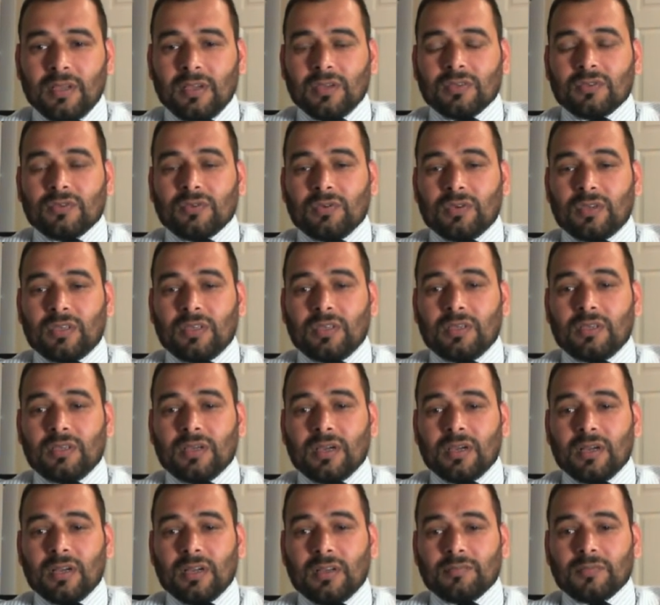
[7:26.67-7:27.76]
So he
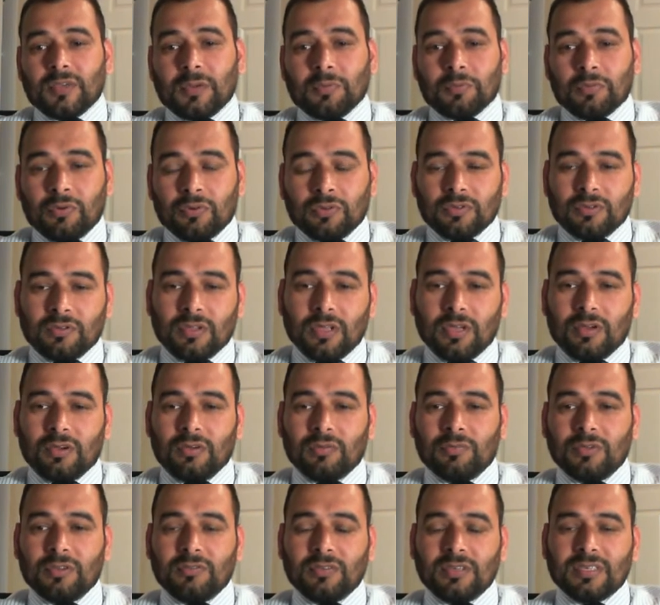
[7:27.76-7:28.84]
approached to the
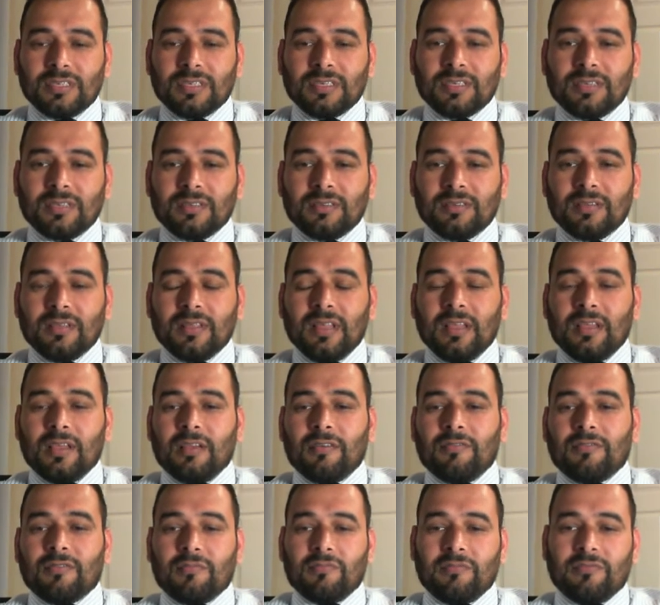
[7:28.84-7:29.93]
community
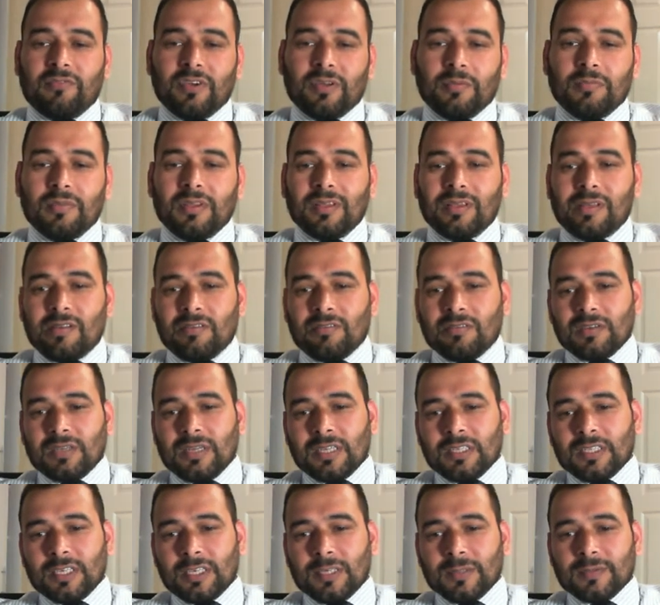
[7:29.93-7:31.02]
from family and
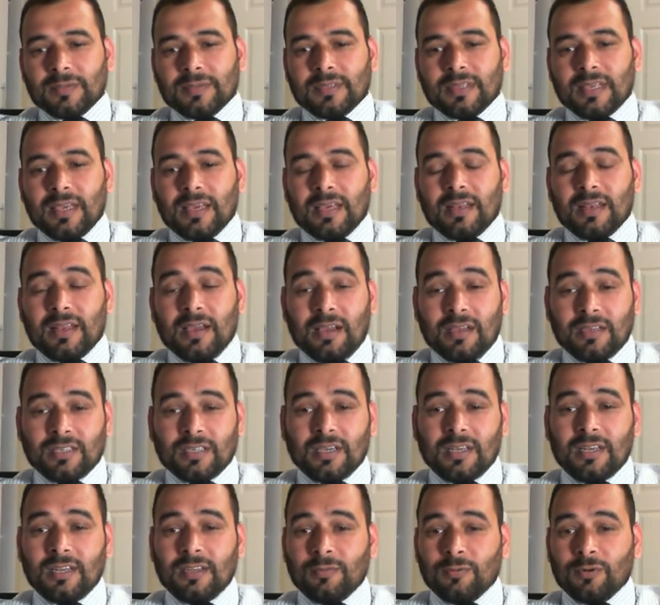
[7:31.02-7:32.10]
relatives, and I
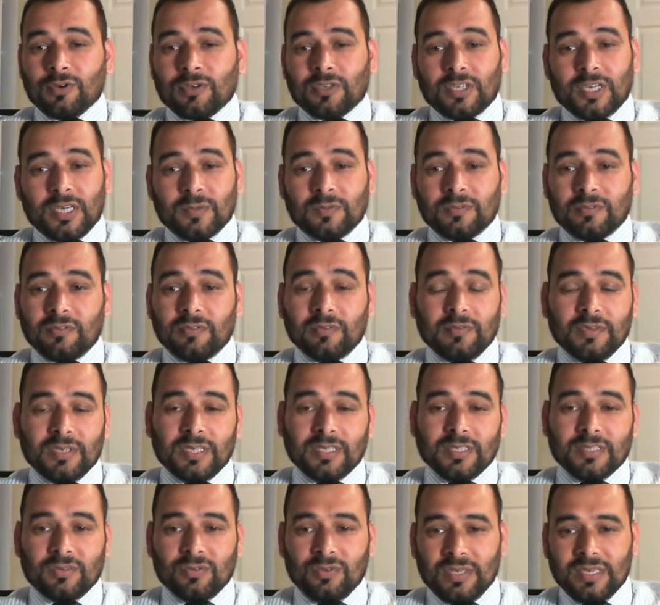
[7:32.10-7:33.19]
tell him what types of
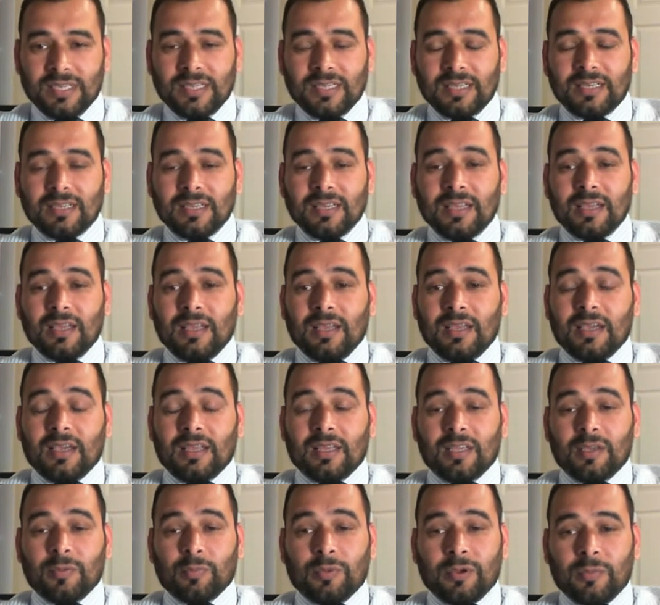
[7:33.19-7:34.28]
evidence we need, and
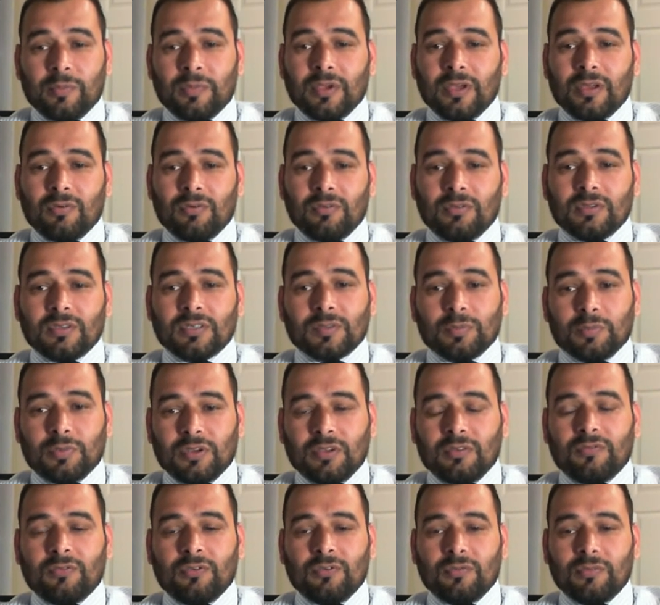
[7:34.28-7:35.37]
he prepare all this, bring
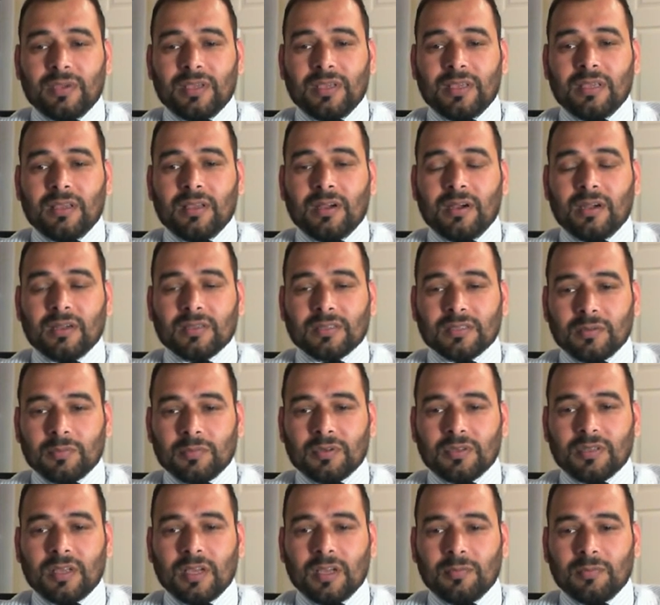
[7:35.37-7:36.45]
for me. I
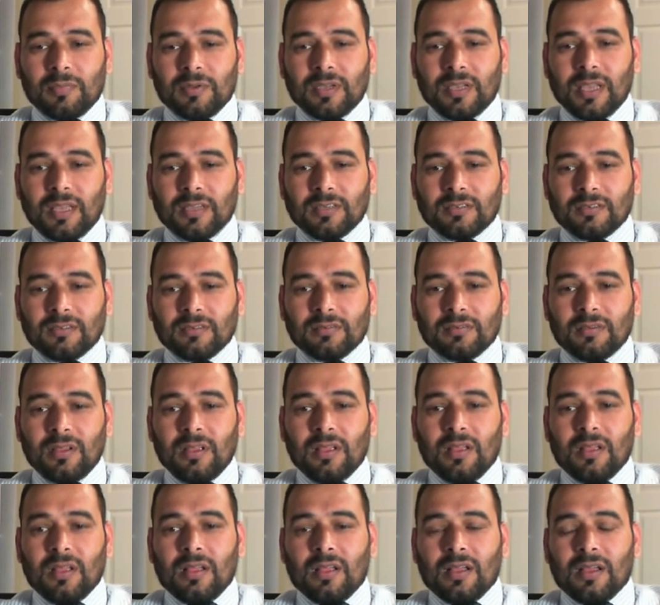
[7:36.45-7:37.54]
submit the application
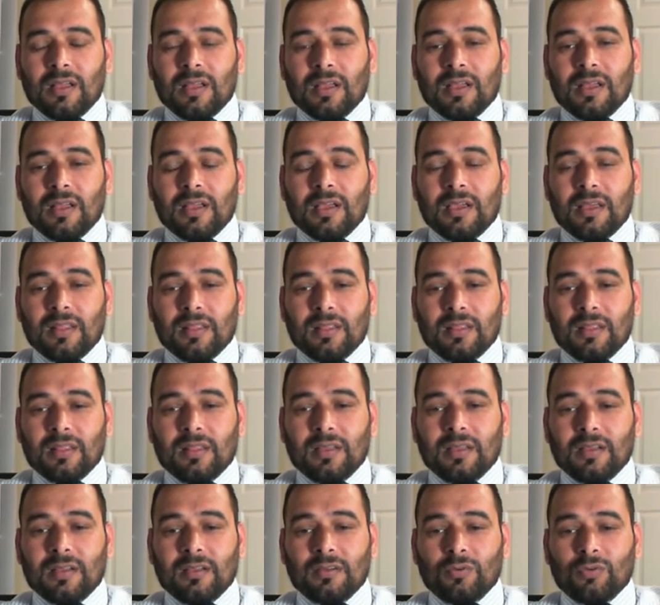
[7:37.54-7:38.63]
and
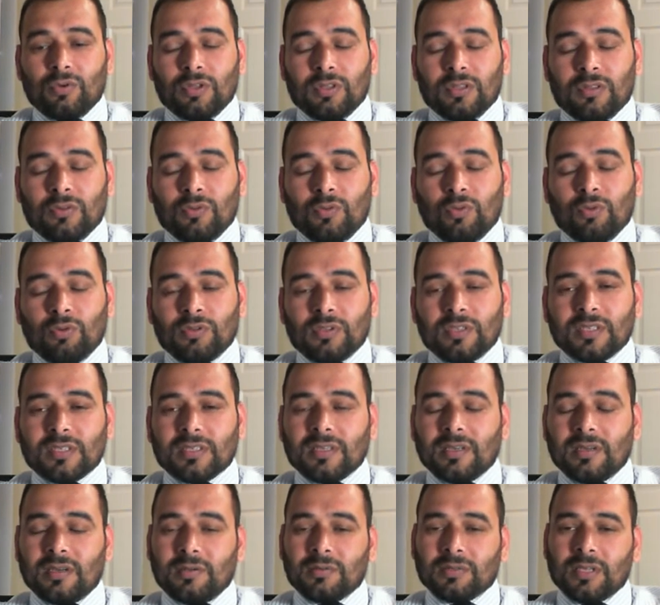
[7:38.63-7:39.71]
with all this
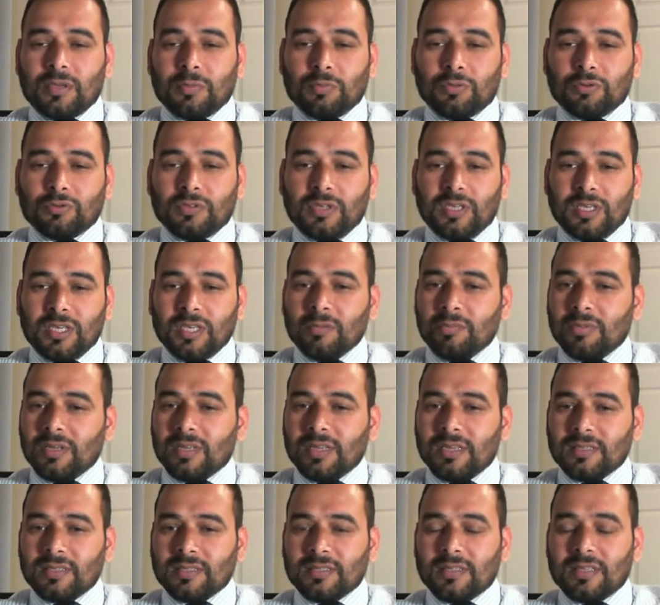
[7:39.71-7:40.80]
supporting
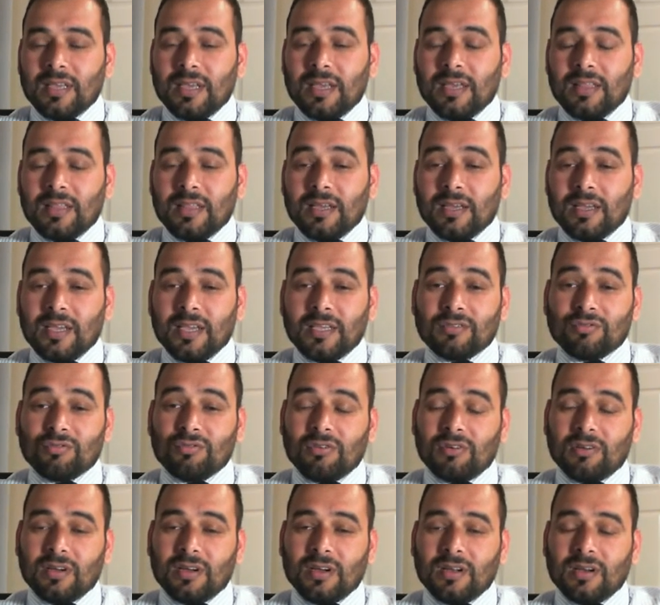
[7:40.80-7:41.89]
evidence, and the
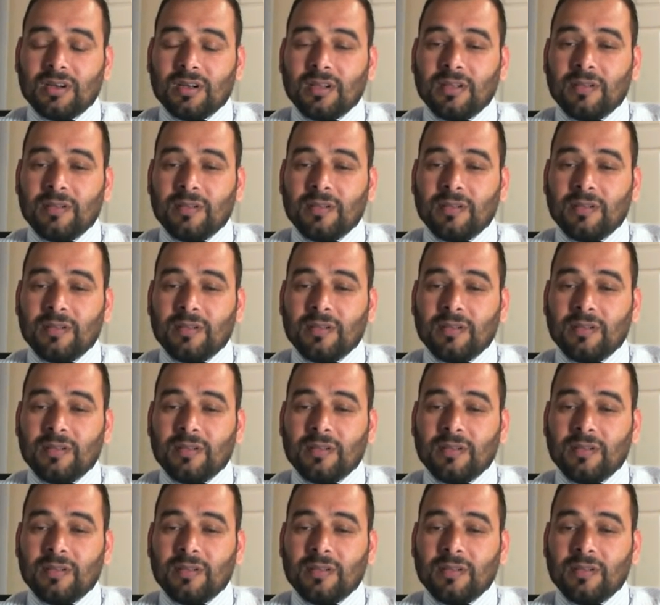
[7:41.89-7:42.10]
caseworker